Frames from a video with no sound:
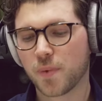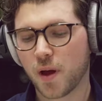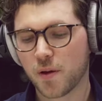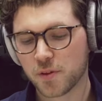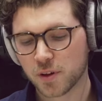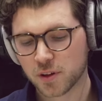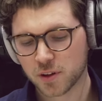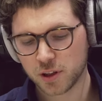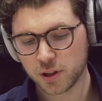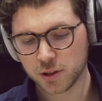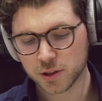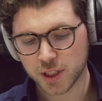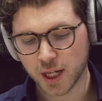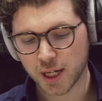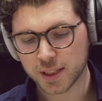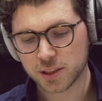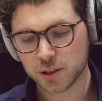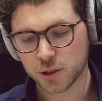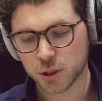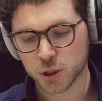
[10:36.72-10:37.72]
I think the use
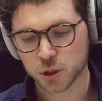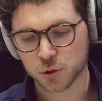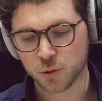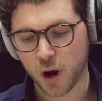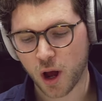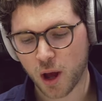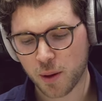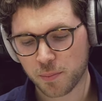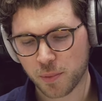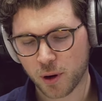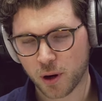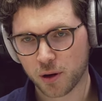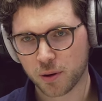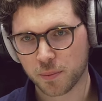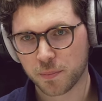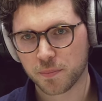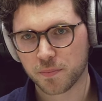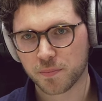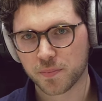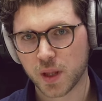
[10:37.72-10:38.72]
case you describe are
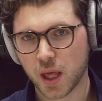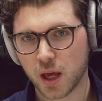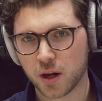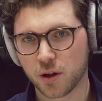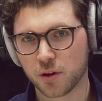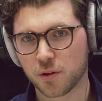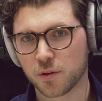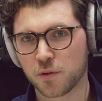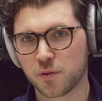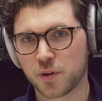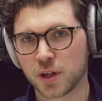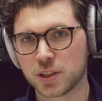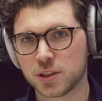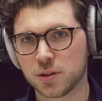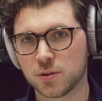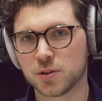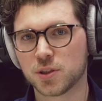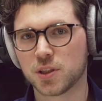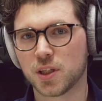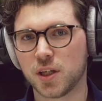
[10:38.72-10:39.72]
a lot of things
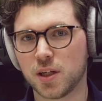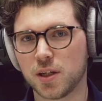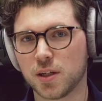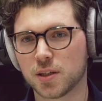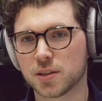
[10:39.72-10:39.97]
you see.